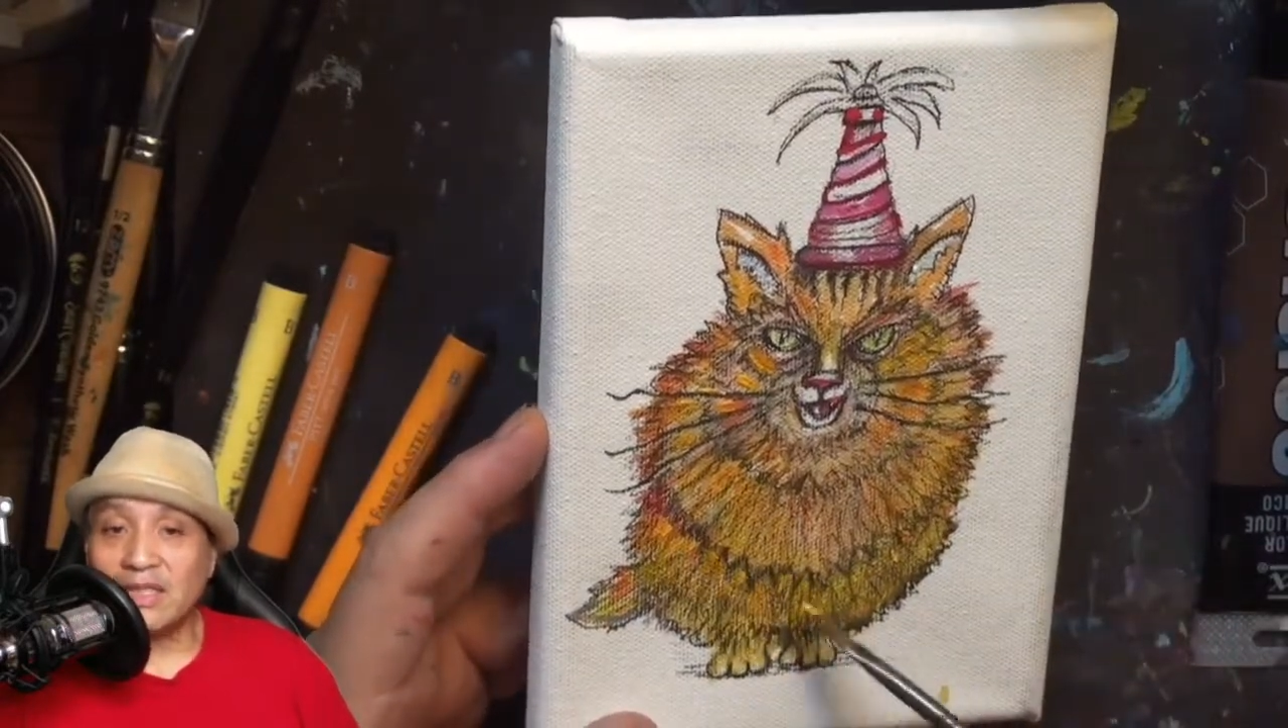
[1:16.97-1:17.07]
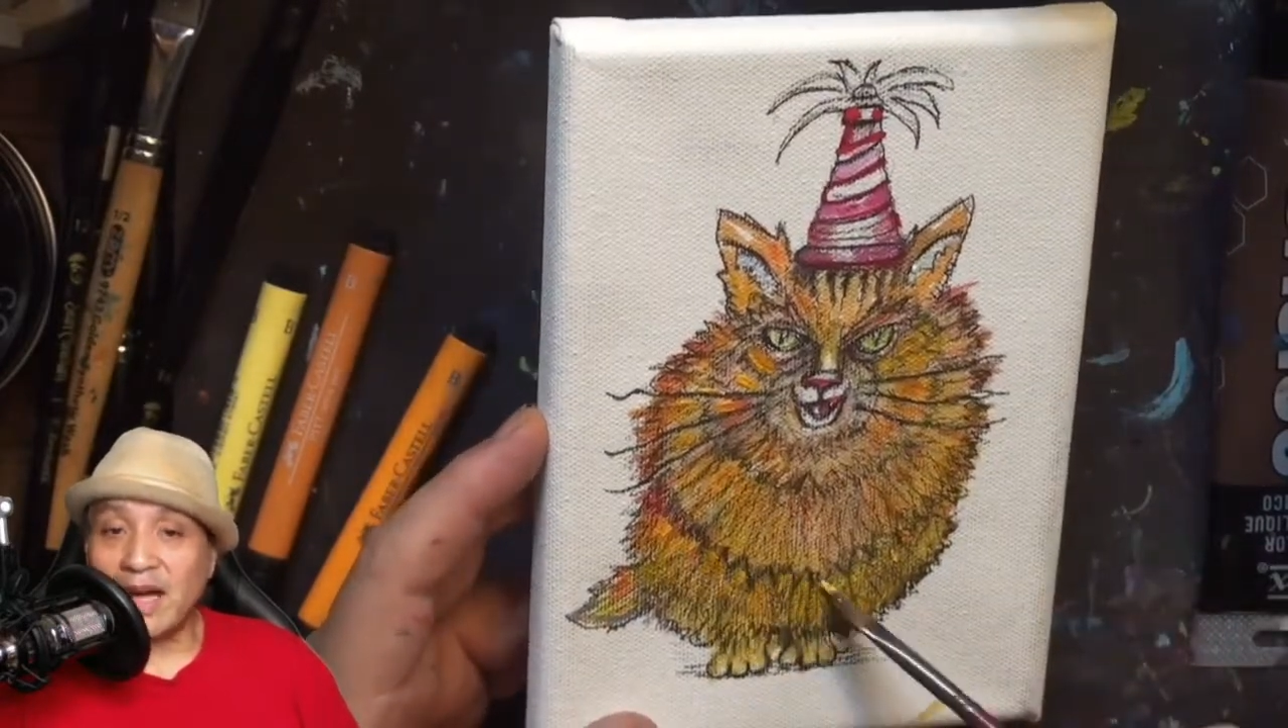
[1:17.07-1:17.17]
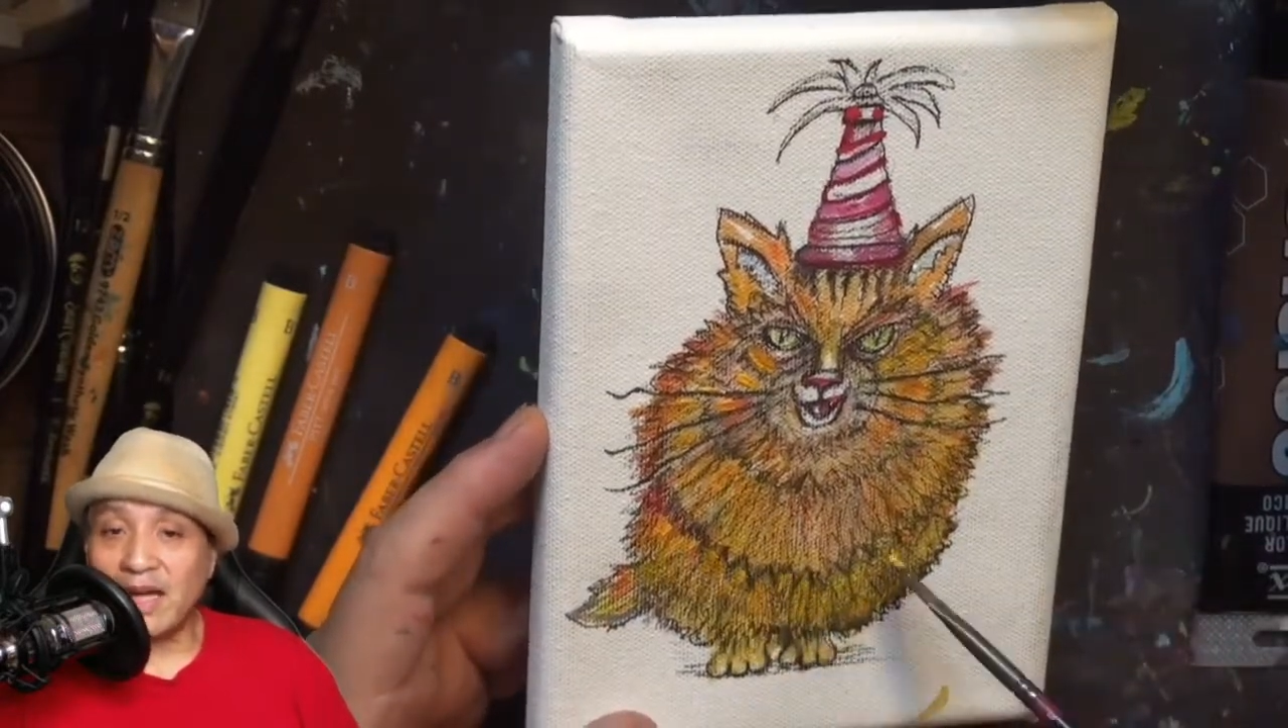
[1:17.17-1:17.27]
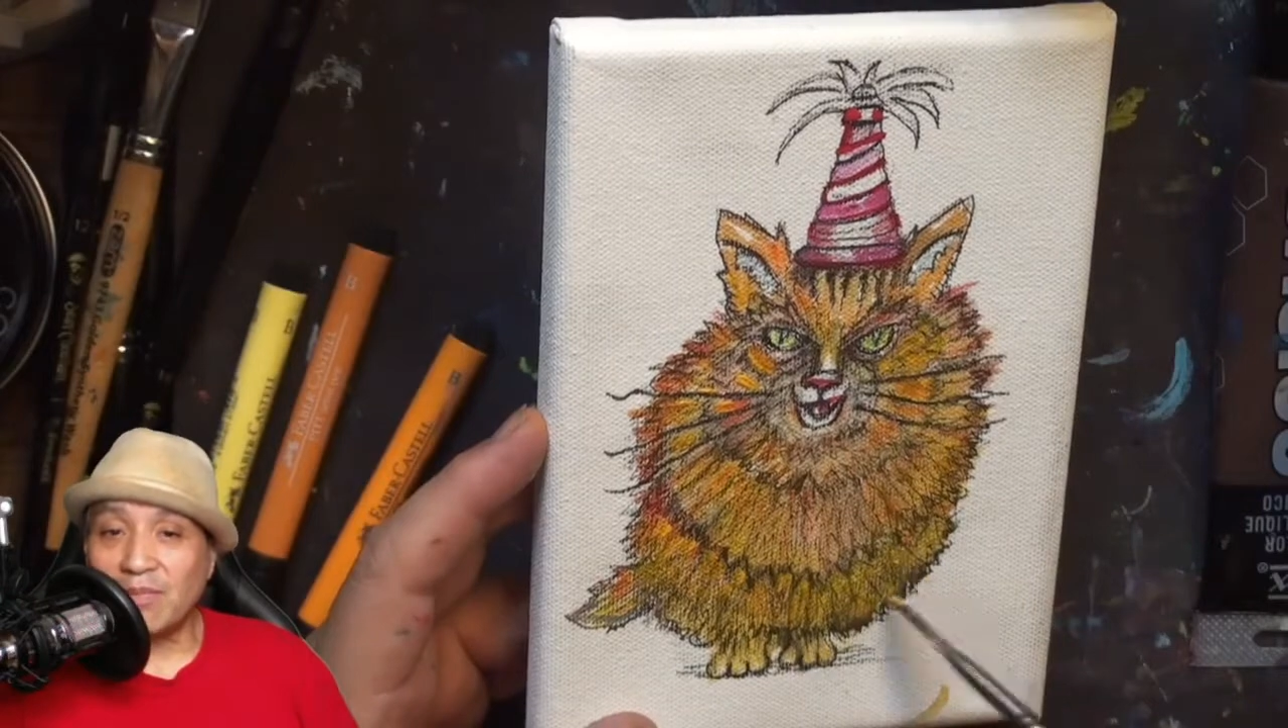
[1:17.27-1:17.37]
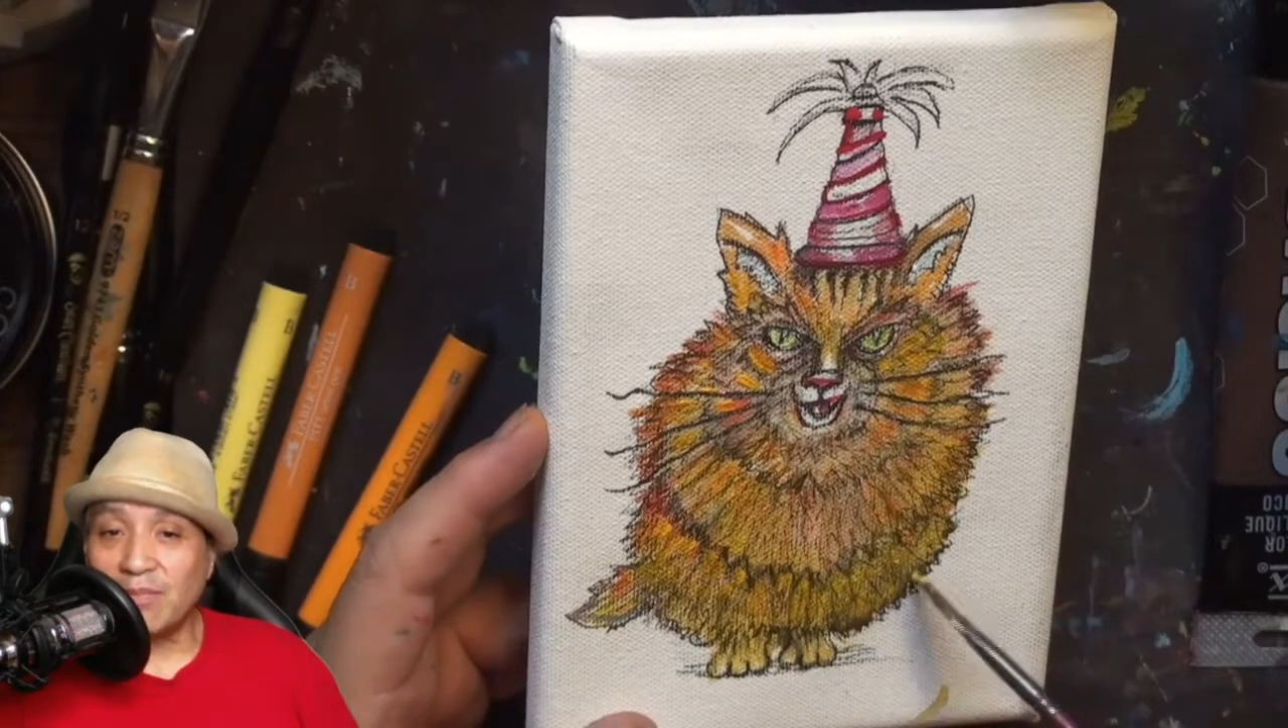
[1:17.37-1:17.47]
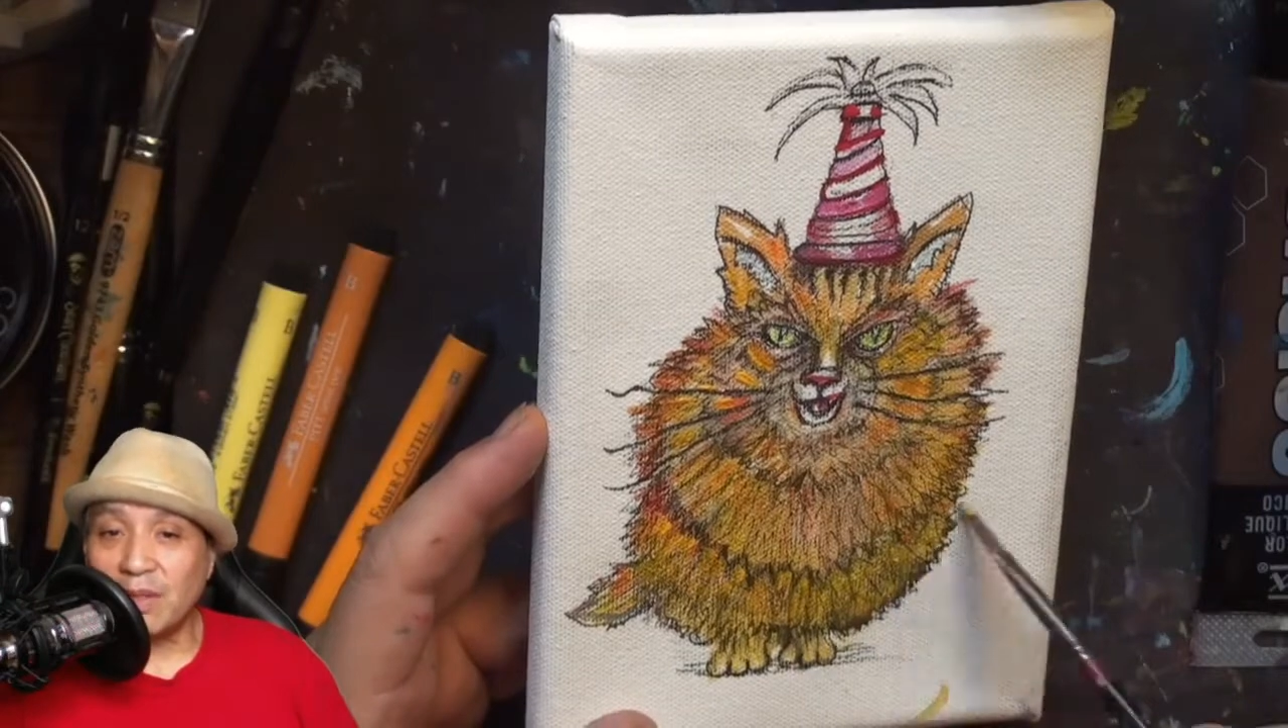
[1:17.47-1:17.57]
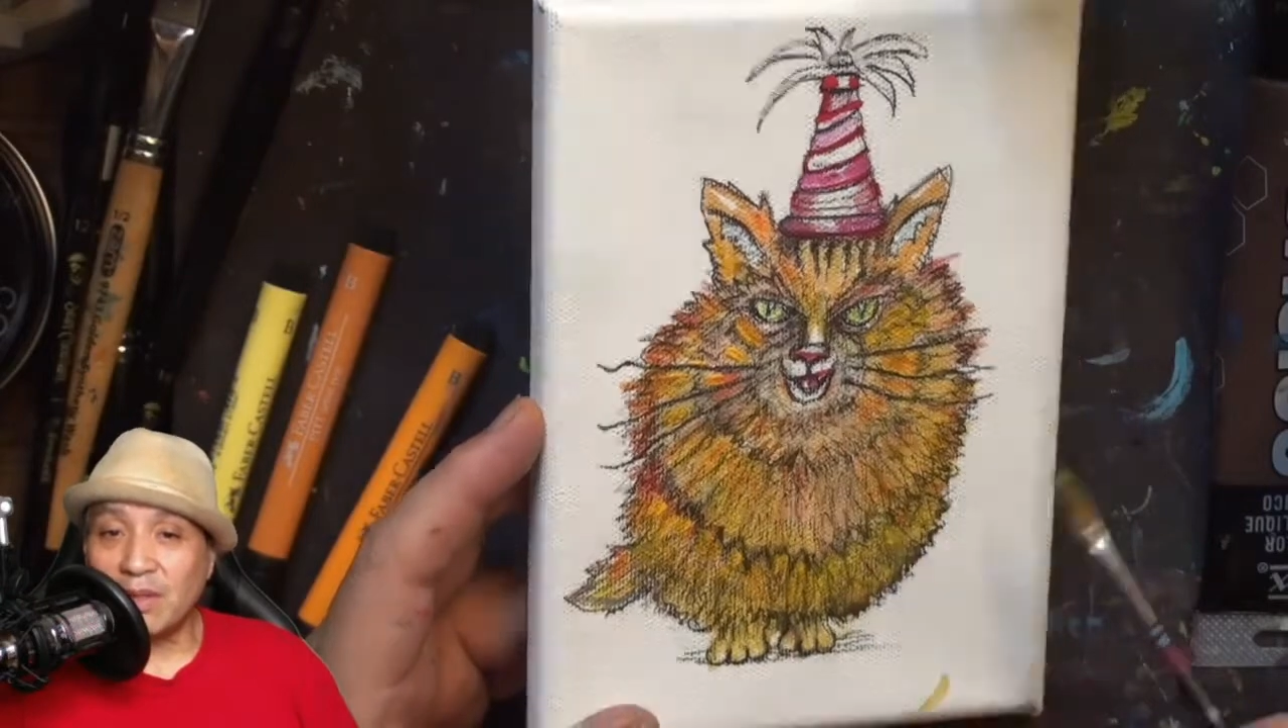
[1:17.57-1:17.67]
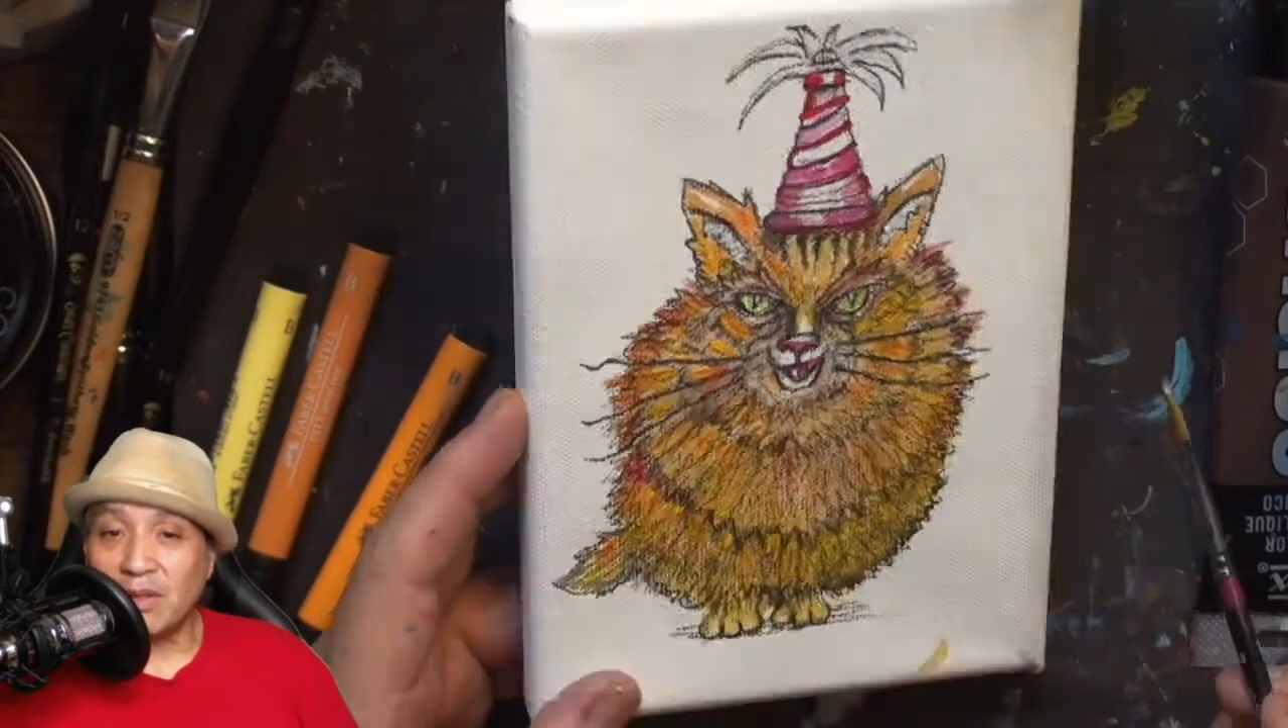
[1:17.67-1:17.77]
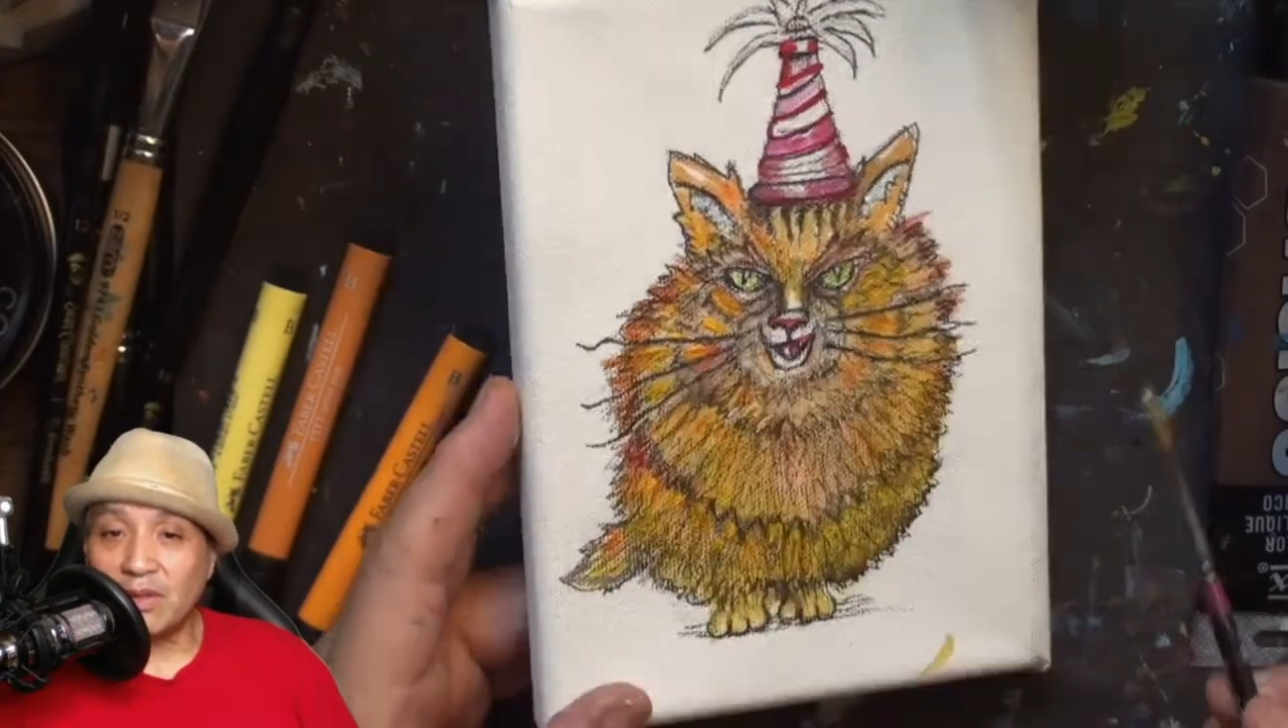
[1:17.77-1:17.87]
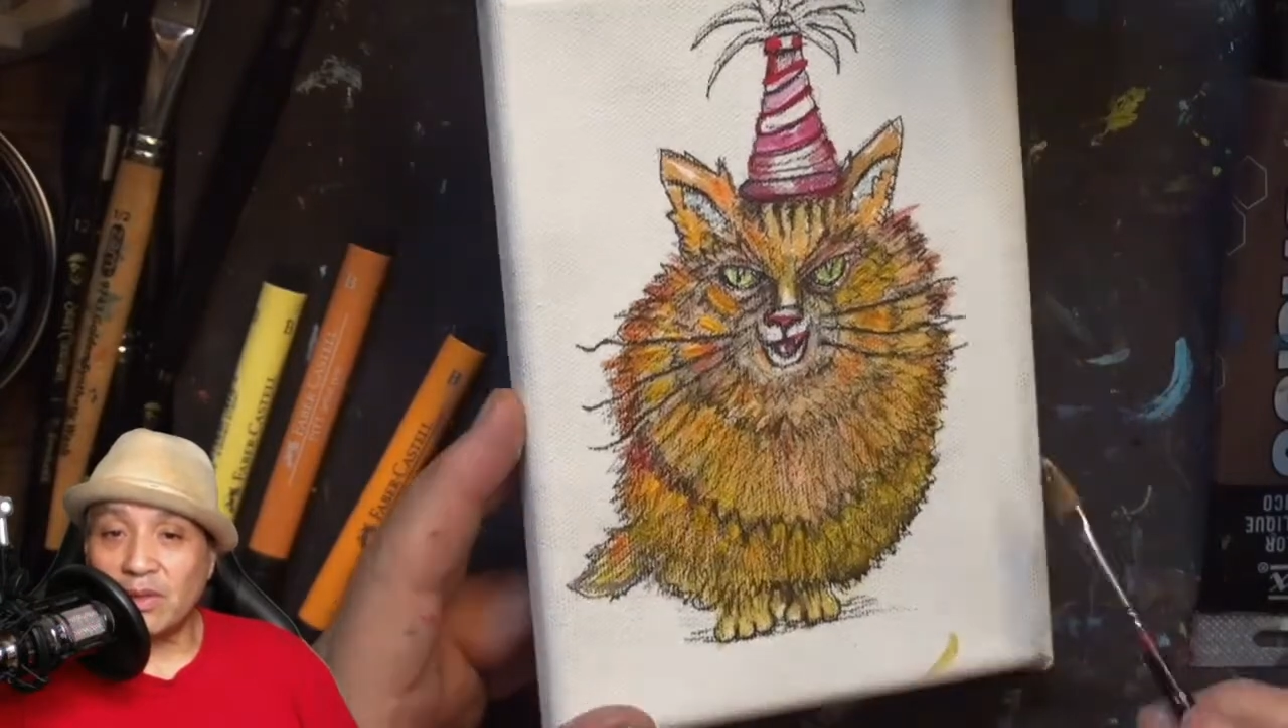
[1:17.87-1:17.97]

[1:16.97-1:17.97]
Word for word: not a mirror to